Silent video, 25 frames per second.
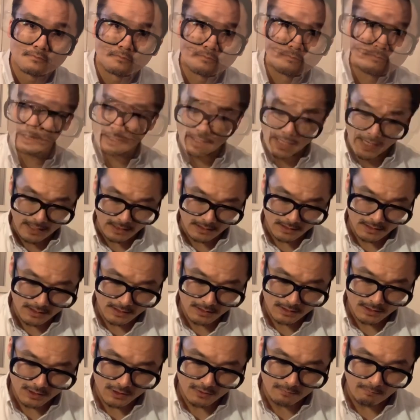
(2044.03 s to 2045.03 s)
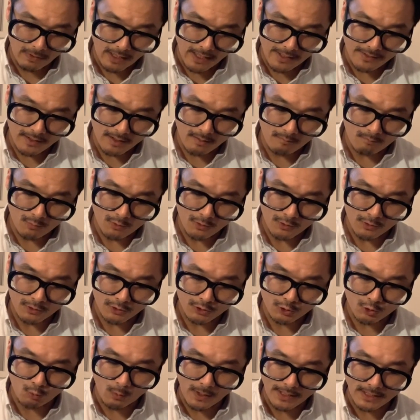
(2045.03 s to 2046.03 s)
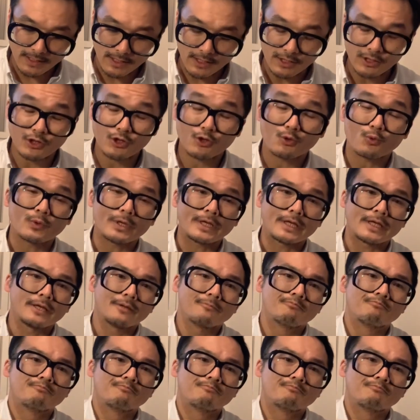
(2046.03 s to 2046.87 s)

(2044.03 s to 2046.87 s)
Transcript: Next, spy number 23.